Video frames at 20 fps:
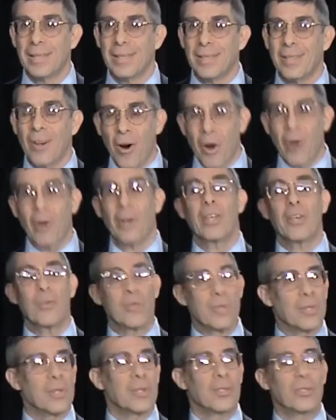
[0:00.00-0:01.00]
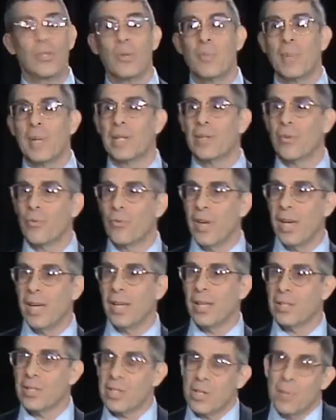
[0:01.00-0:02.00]
To argue that they're too big to
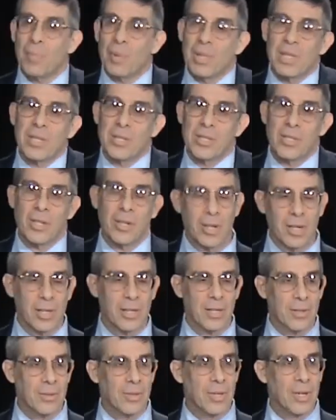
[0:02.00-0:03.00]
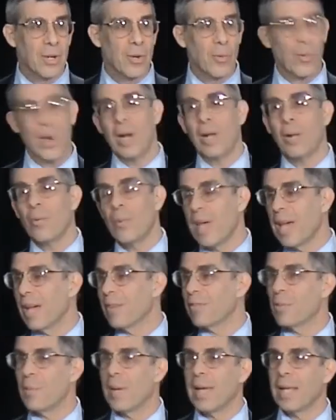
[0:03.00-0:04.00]
fail simply is to argue, well, we
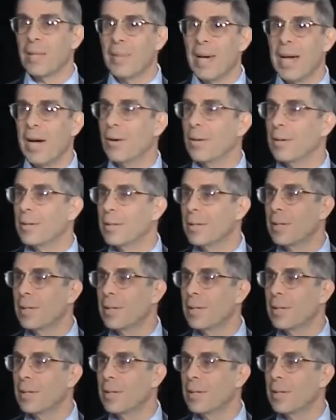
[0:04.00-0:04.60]
have to bail them out.